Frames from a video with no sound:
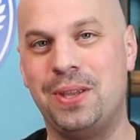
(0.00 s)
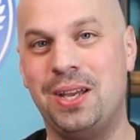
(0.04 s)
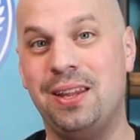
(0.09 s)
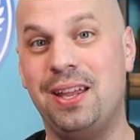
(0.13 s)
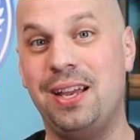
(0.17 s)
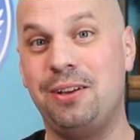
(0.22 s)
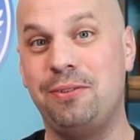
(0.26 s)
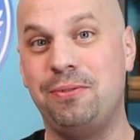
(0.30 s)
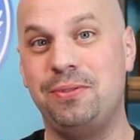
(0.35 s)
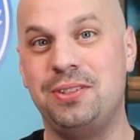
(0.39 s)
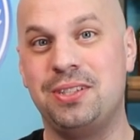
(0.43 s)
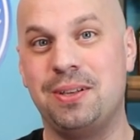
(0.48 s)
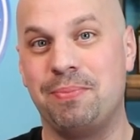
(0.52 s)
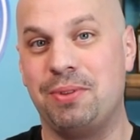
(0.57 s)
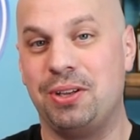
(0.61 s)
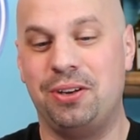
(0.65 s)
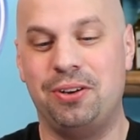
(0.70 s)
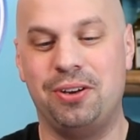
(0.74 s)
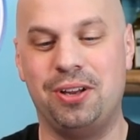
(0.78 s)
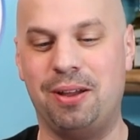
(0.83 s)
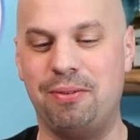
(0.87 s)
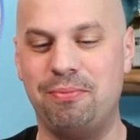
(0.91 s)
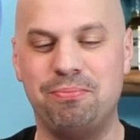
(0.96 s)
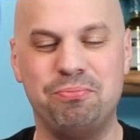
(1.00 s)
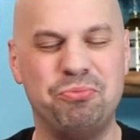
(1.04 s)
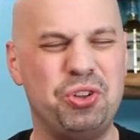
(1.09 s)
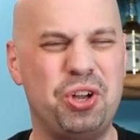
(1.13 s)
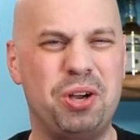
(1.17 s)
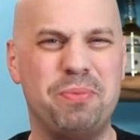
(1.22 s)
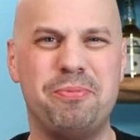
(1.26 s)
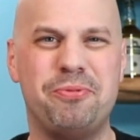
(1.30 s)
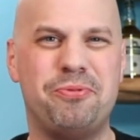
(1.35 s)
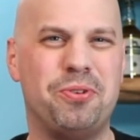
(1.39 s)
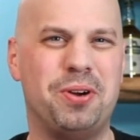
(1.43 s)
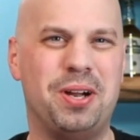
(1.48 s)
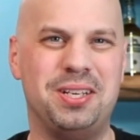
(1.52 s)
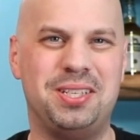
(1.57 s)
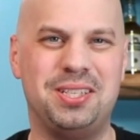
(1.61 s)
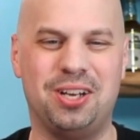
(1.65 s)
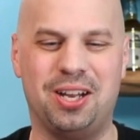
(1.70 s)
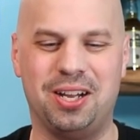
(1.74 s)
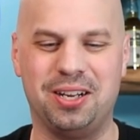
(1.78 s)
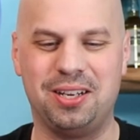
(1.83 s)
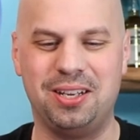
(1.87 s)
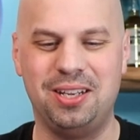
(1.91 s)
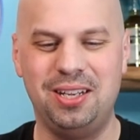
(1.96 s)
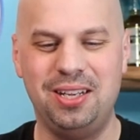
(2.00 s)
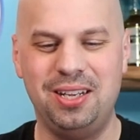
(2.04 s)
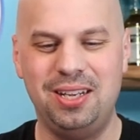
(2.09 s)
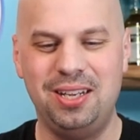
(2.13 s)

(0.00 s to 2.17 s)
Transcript: I like something or not long before I talk,